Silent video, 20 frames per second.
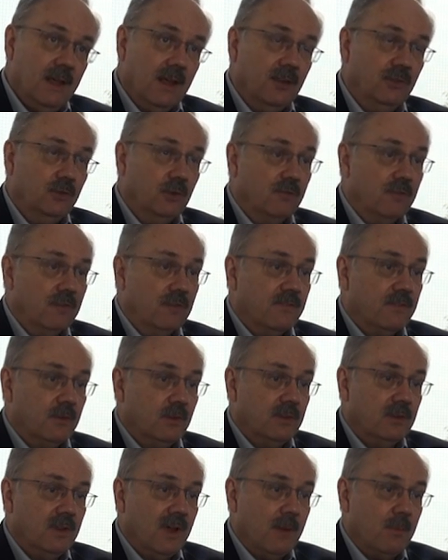And so for the
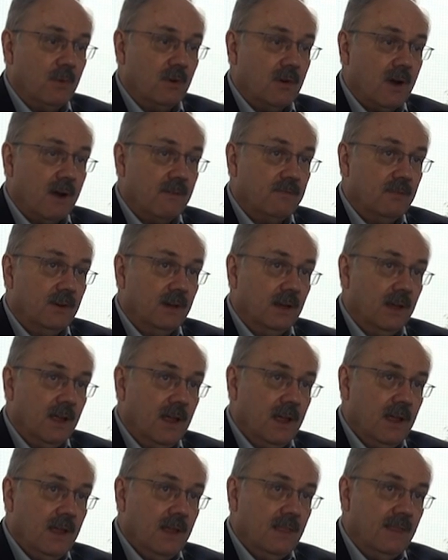first time we're offering
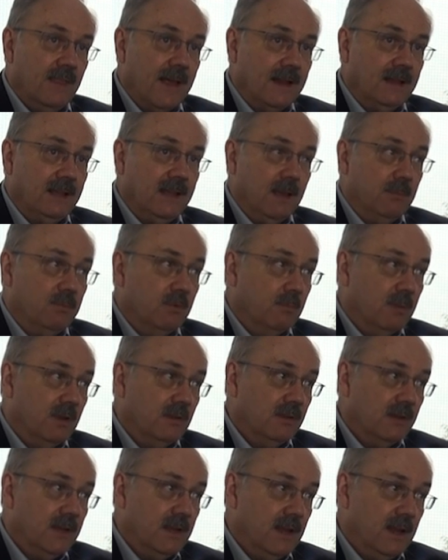that
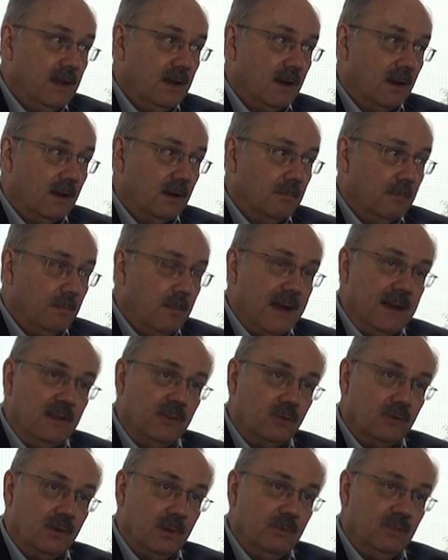capability in our
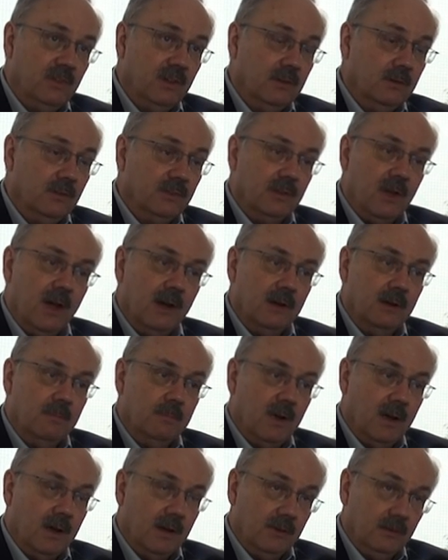mainstream single socket
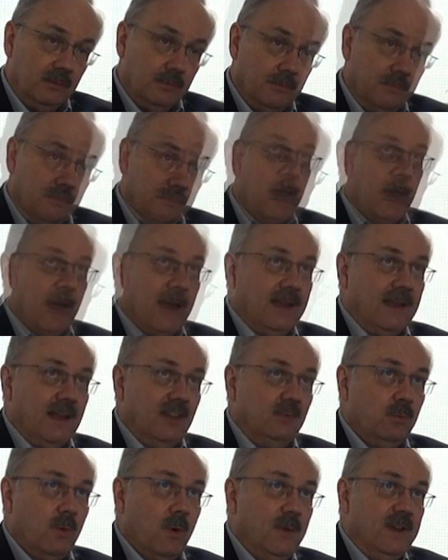box. I
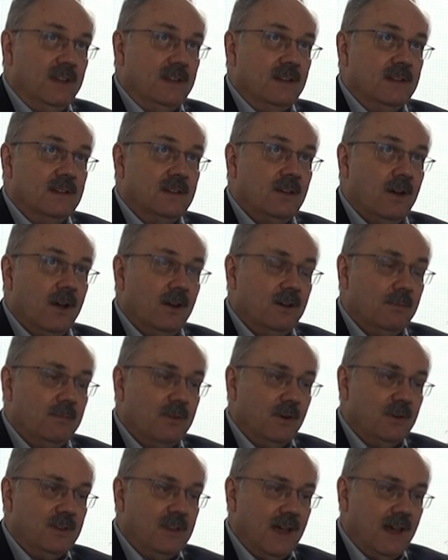guess what we didn't talk
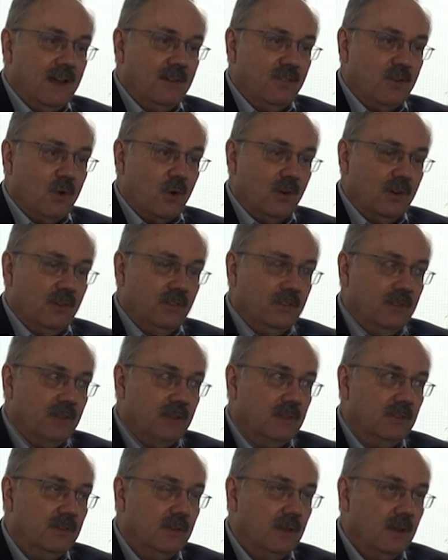about yet, of course,
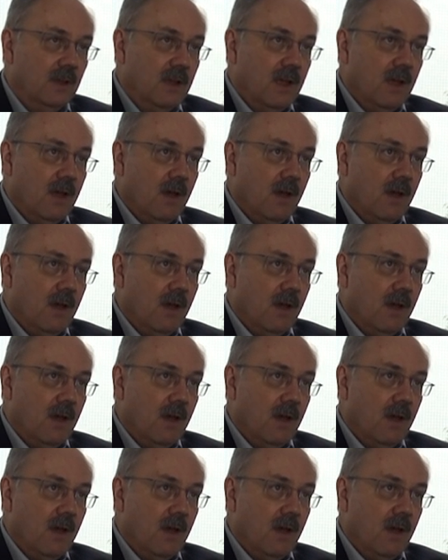is the